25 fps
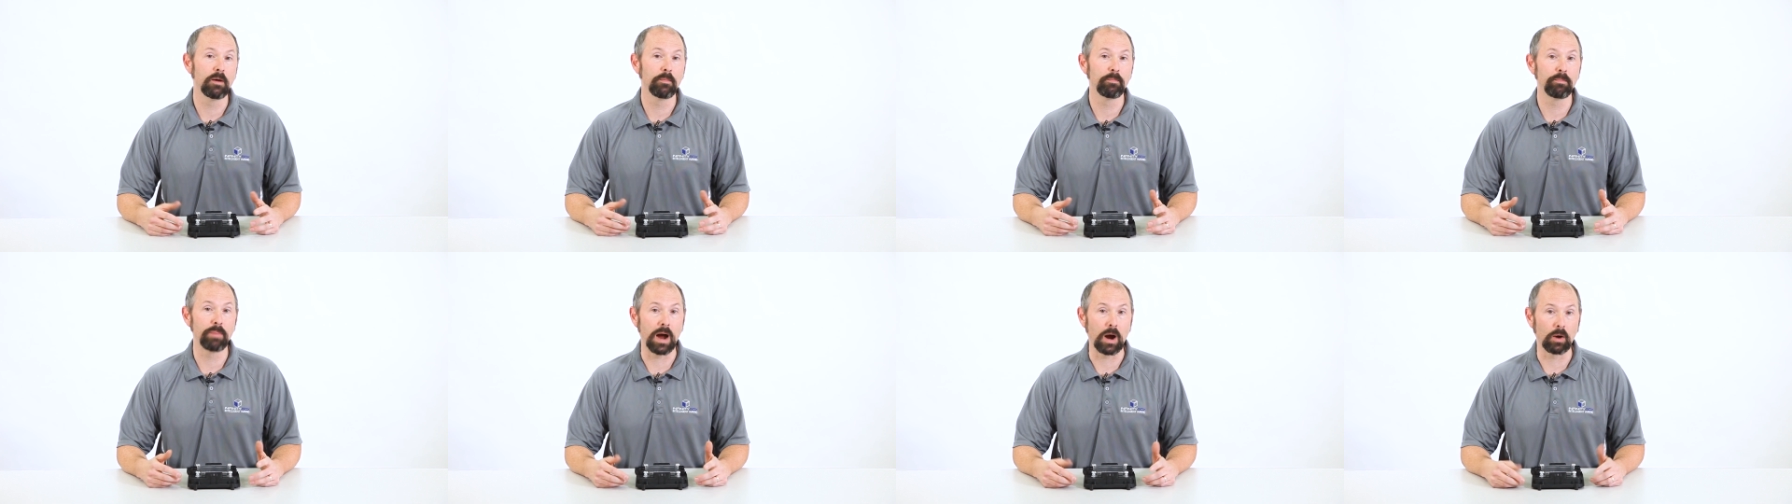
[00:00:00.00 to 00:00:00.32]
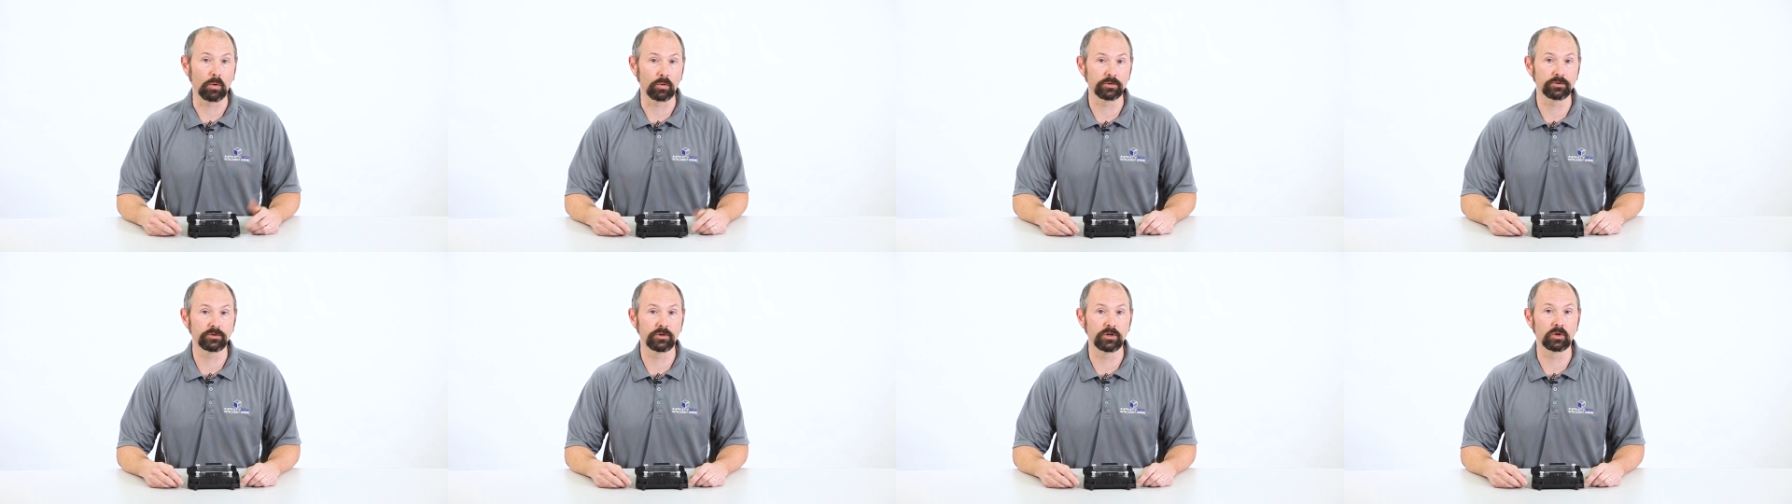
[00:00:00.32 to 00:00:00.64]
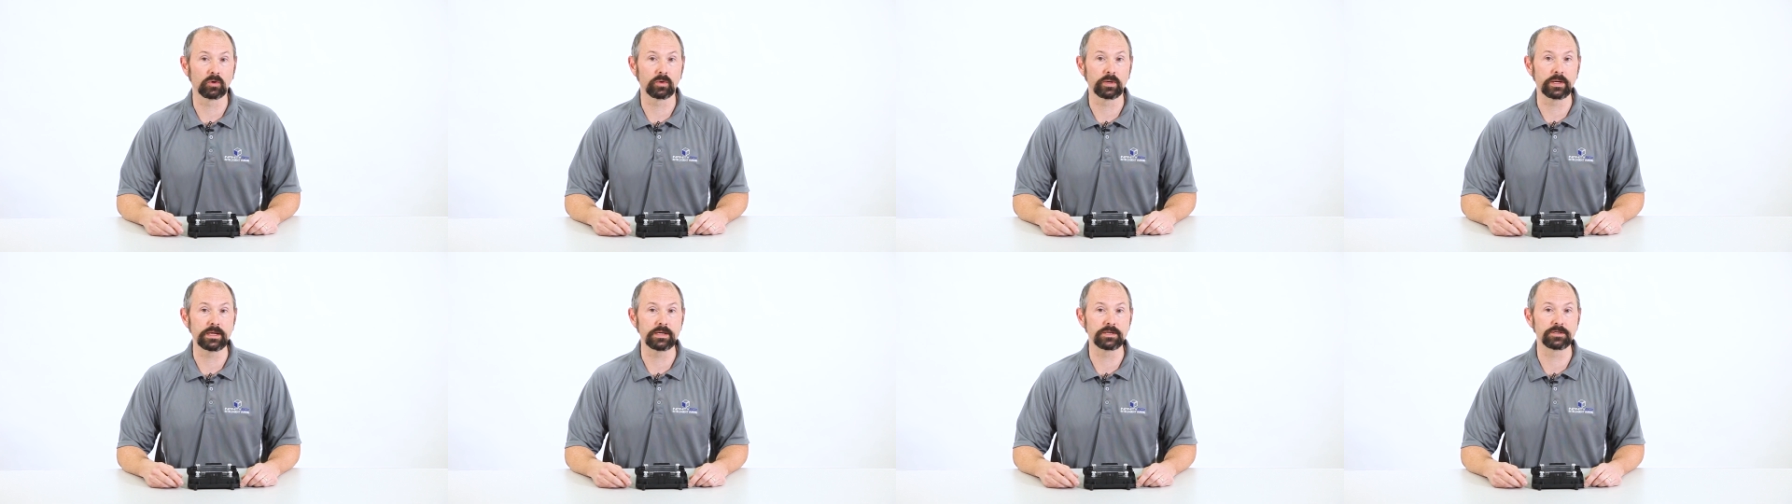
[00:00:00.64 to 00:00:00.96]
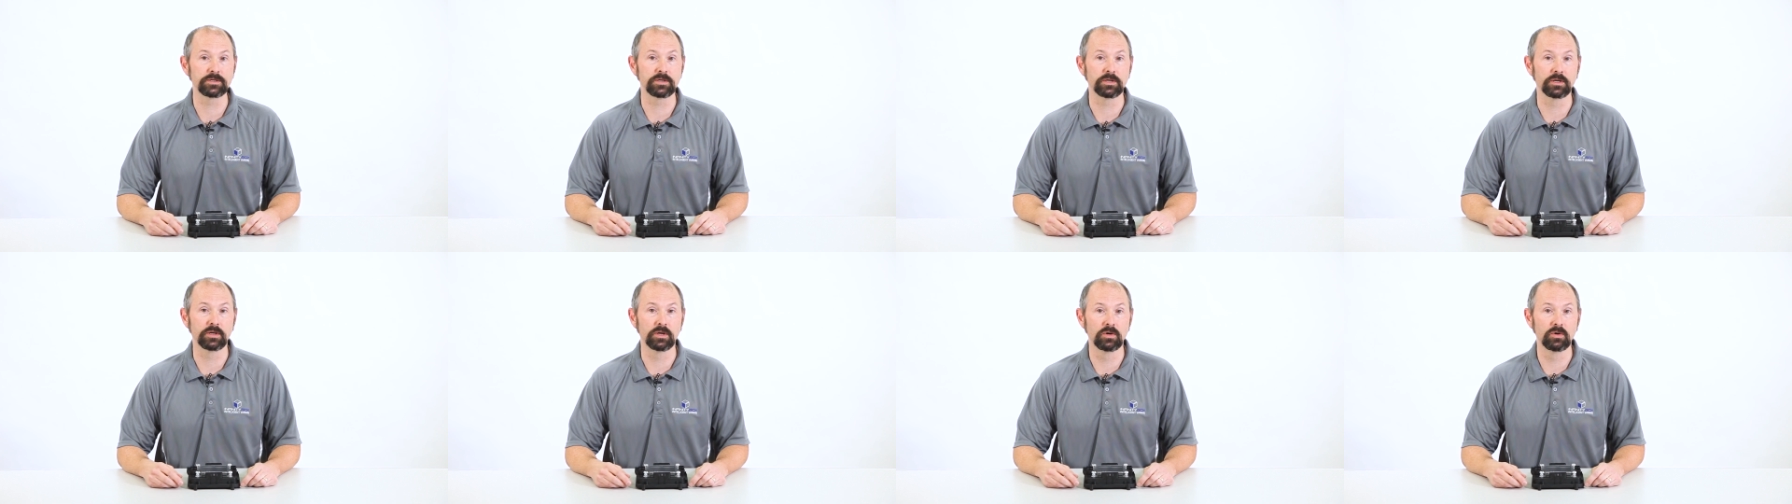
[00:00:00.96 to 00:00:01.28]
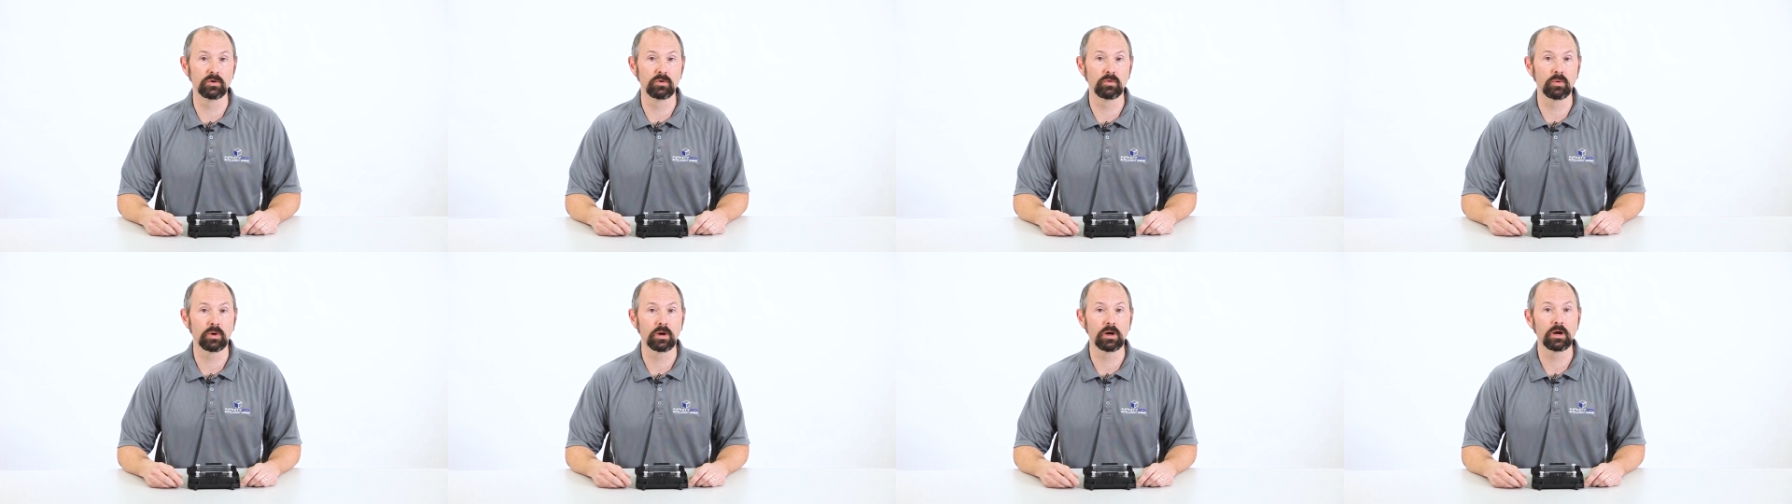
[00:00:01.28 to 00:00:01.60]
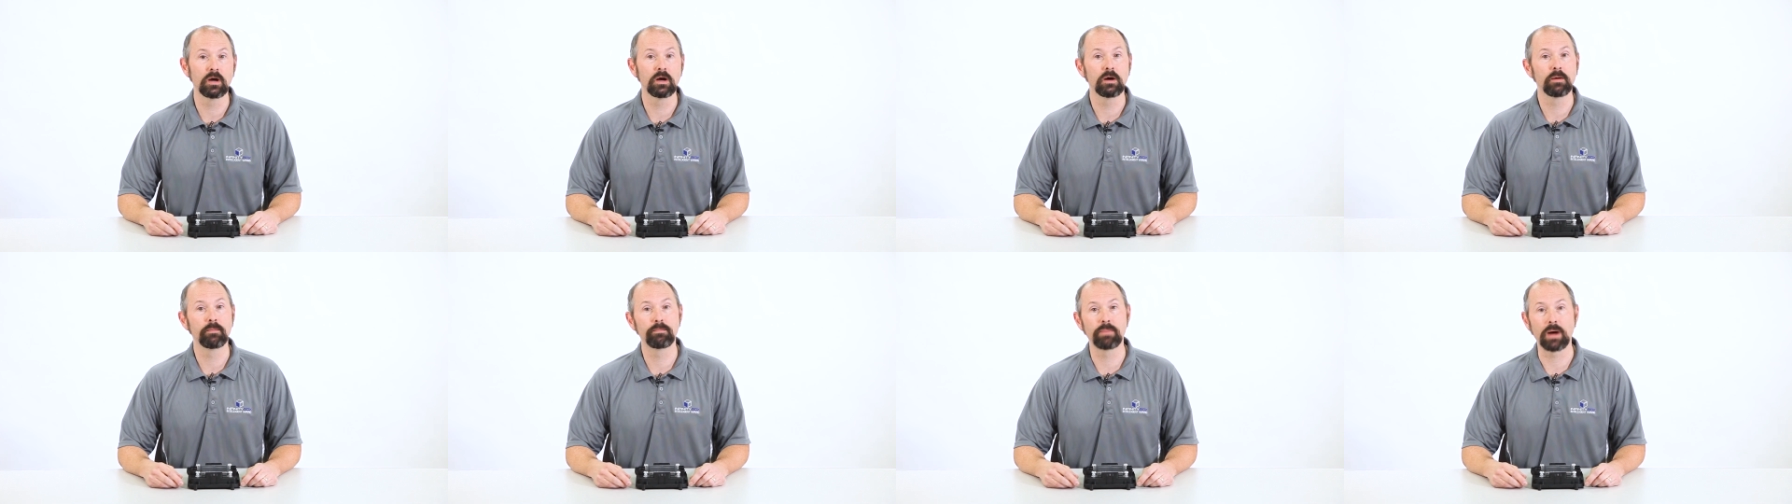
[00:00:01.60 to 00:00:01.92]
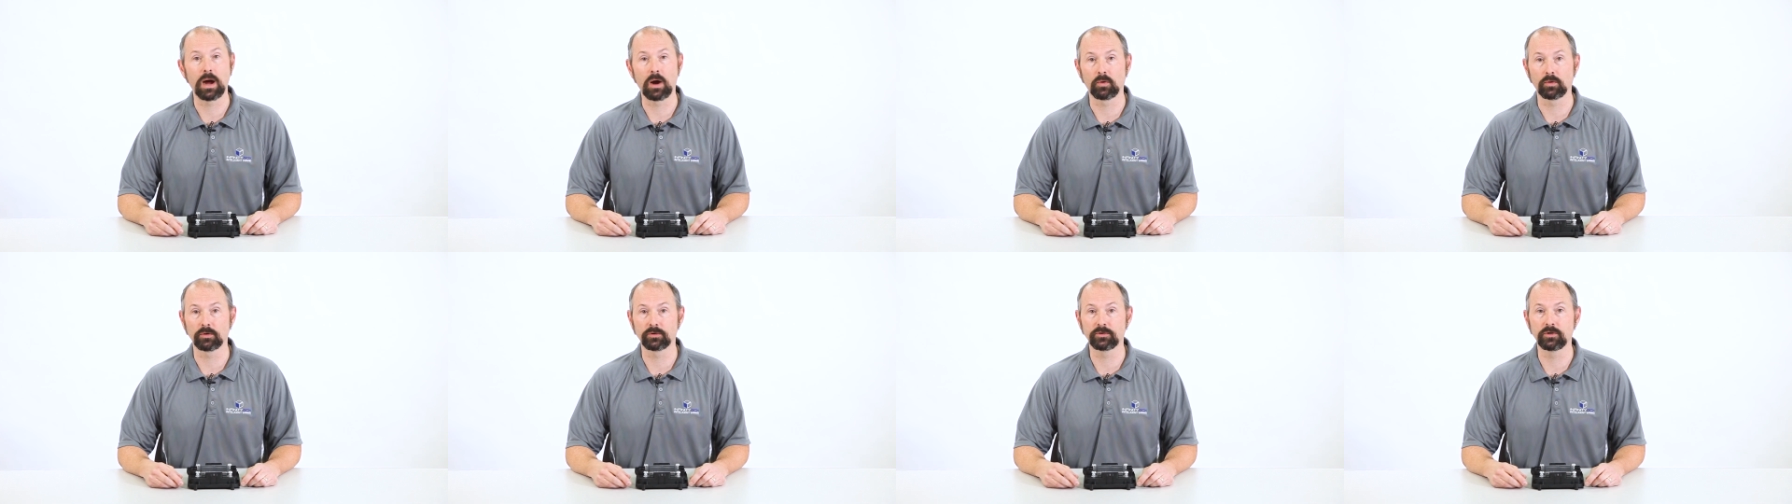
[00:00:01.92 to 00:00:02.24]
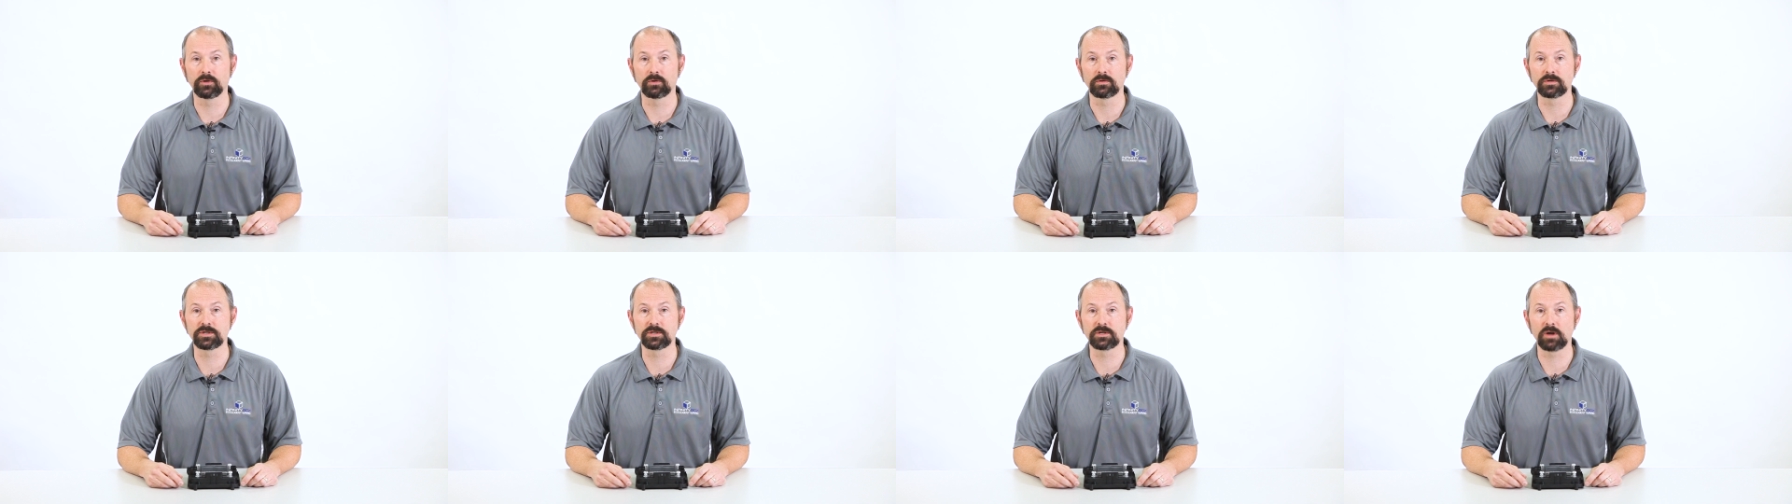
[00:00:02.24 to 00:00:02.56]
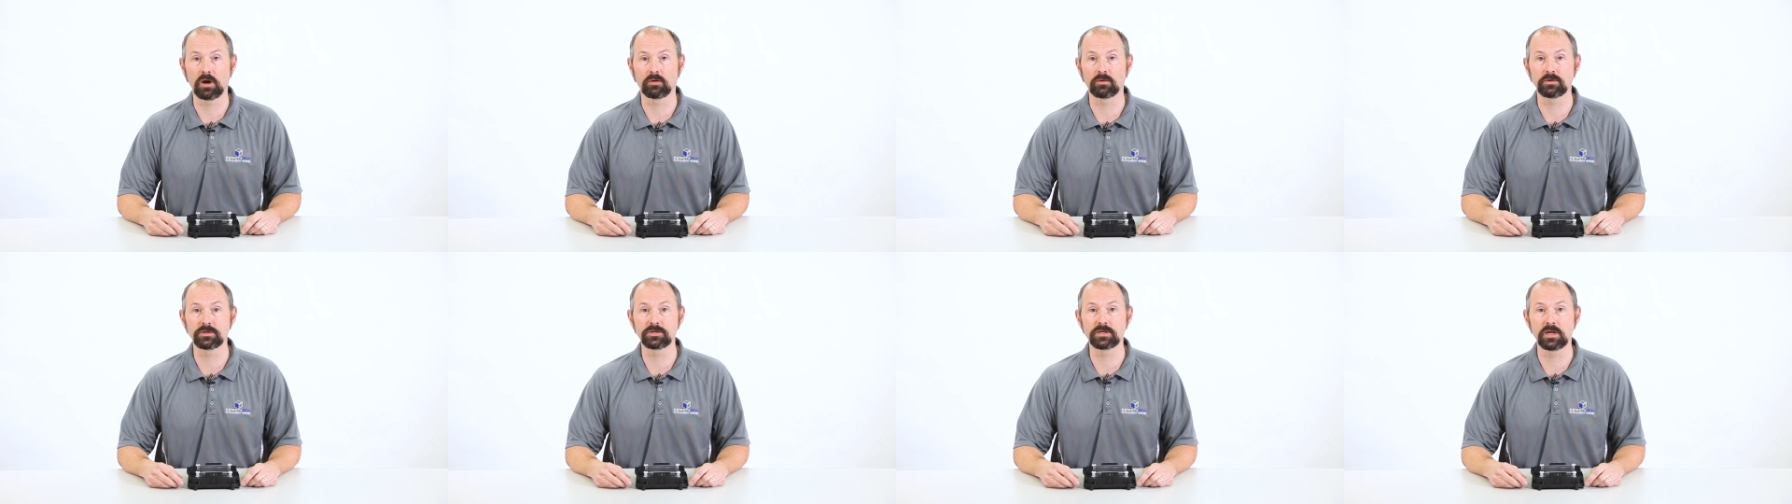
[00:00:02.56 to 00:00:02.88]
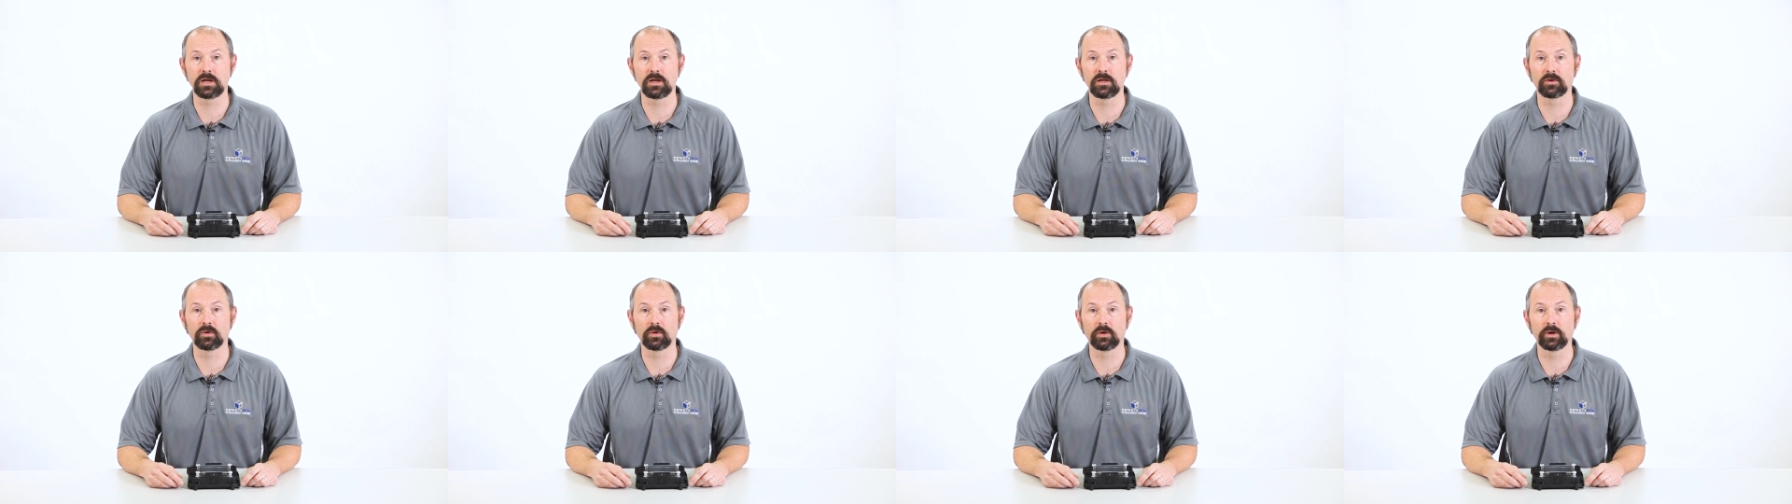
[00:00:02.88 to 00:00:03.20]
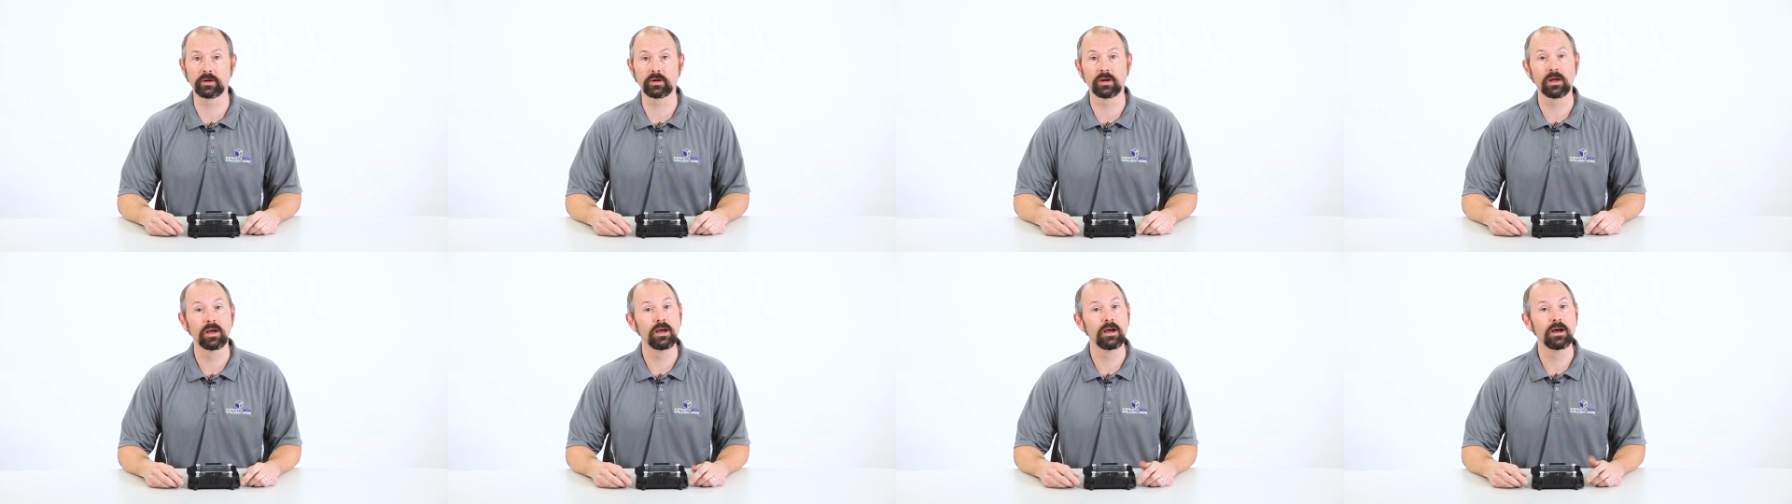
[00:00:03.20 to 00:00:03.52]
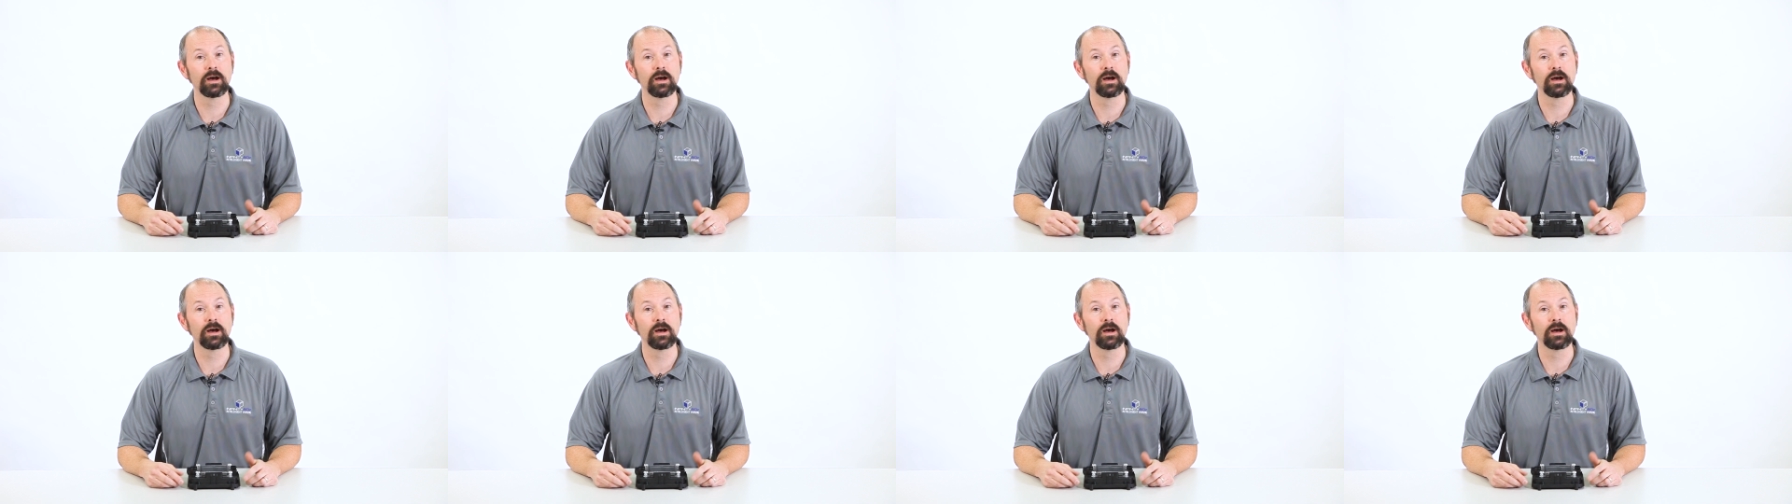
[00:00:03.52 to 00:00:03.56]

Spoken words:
power to your ECU, power to your starter solenoid,